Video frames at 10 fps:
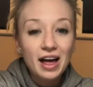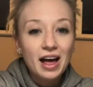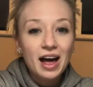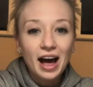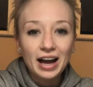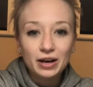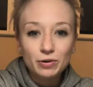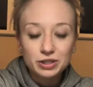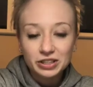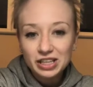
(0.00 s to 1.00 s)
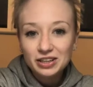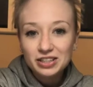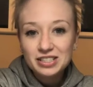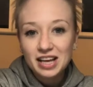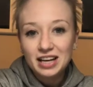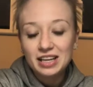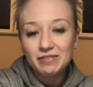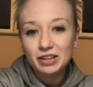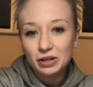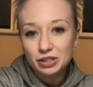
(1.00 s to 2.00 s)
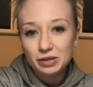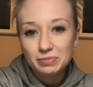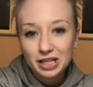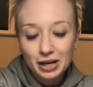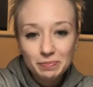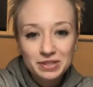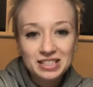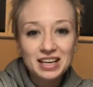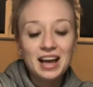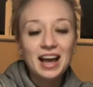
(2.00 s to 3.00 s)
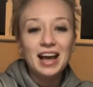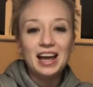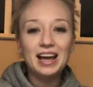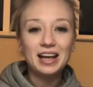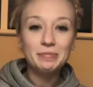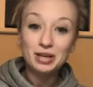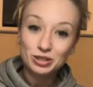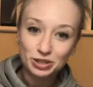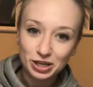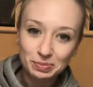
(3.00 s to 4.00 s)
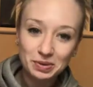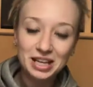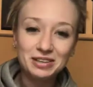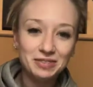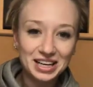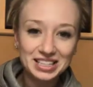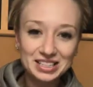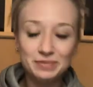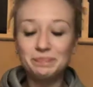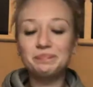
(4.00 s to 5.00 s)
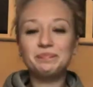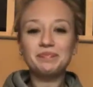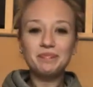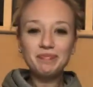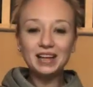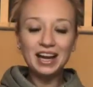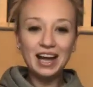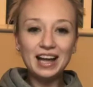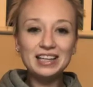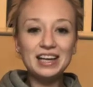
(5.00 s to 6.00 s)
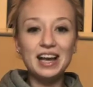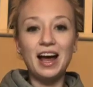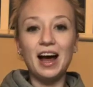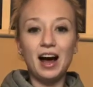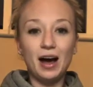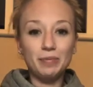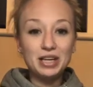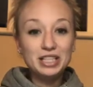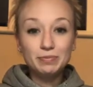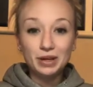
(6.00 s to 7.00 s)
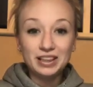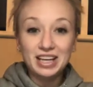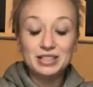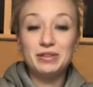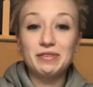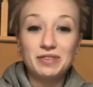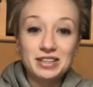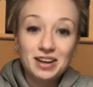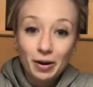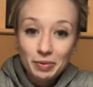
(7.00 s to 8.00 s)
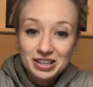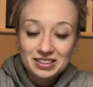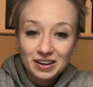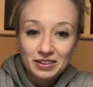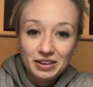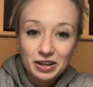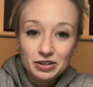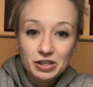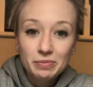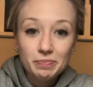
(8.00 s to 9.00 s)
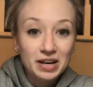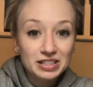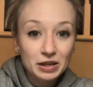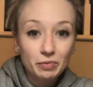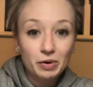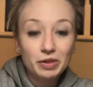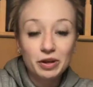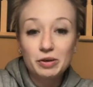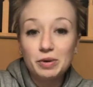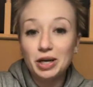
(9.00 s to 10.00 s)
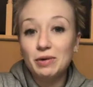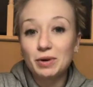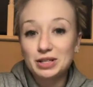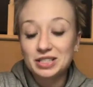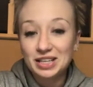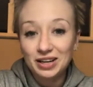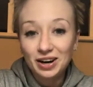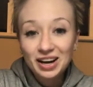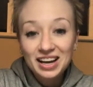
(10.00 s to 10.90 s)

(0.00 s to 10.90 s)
I coach leaders and give leadership tips and mentorship and advice. And each month I do different topics on leadership based on what the community wants to hear.